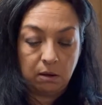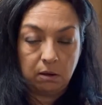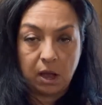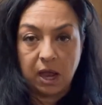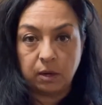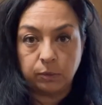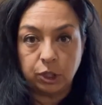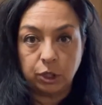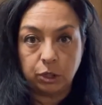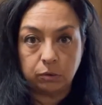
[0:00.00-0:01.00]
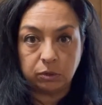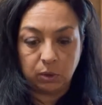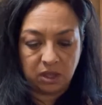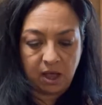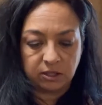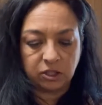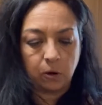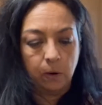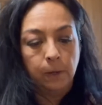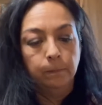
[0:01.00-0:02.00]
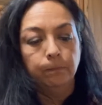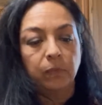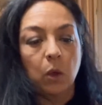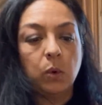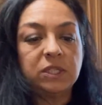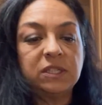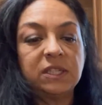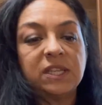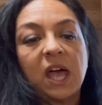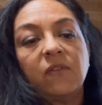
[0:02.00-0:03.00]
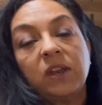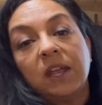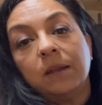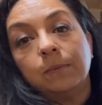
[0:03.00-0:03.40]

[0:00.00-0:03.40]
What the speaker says: item to use with that. So what does this have in it?